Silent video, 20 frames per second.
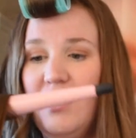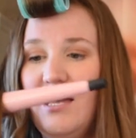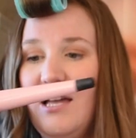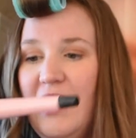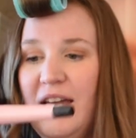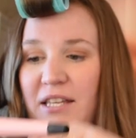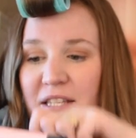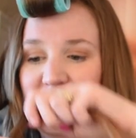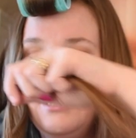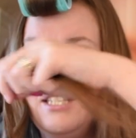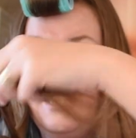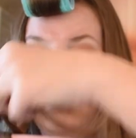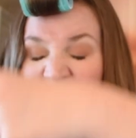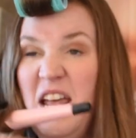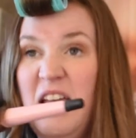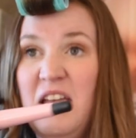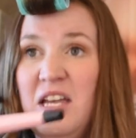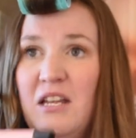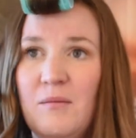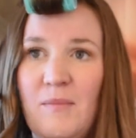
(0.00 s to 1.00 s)
it
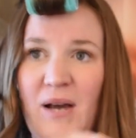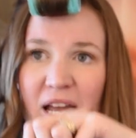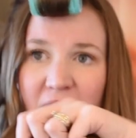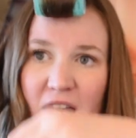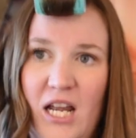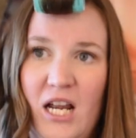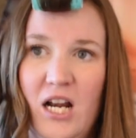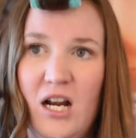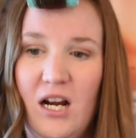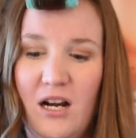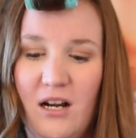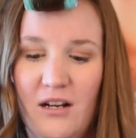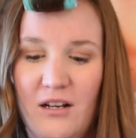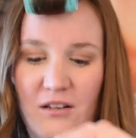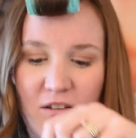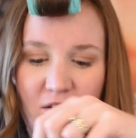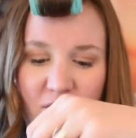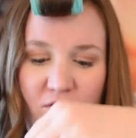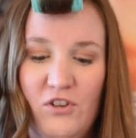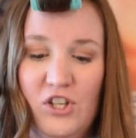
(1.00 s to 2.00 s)
stay in my hair
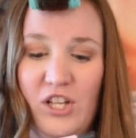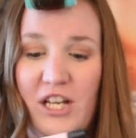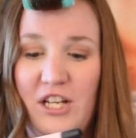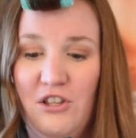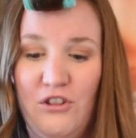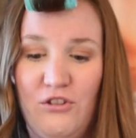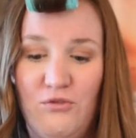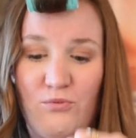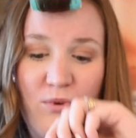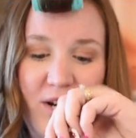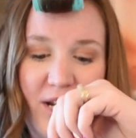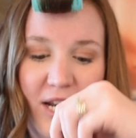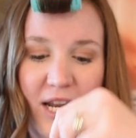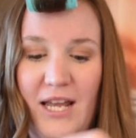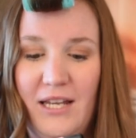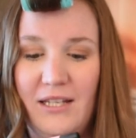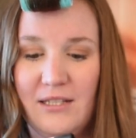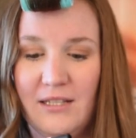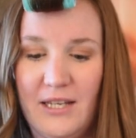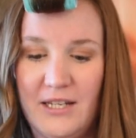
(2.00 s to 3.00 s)
for like 3
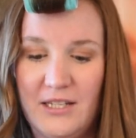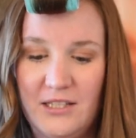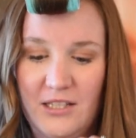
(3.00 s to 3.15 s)
days. Like,